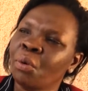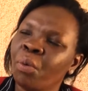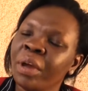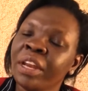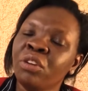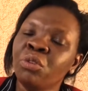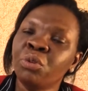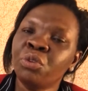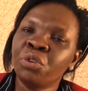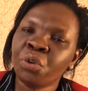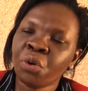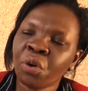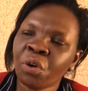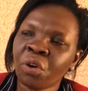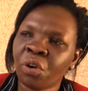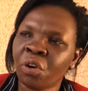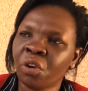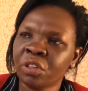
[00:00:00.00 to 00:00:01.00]
when you
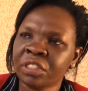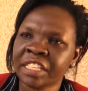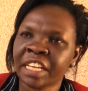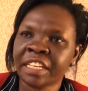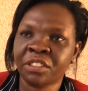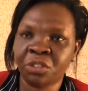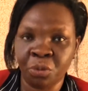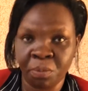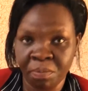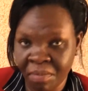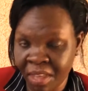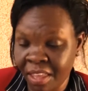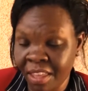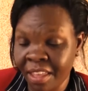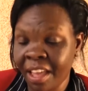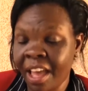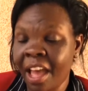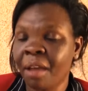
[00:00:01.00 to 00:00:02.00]
draw closer to
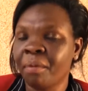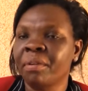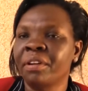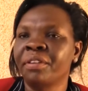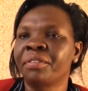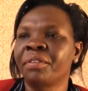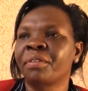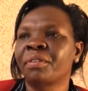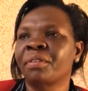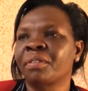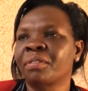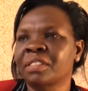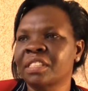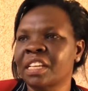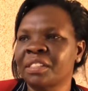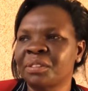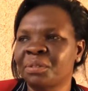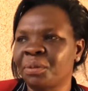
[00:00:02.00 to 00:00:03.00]
me, I will draw
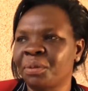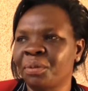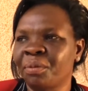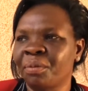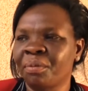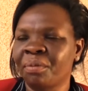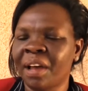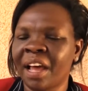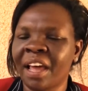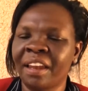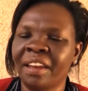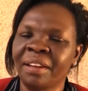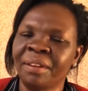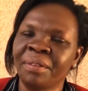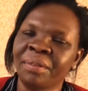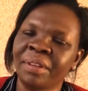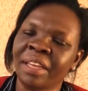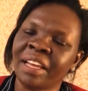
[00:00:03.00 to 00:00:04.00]
closer to you.
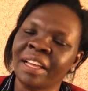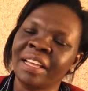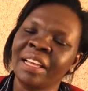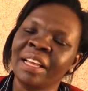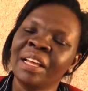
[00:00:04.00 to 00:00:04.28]
Hallelujah.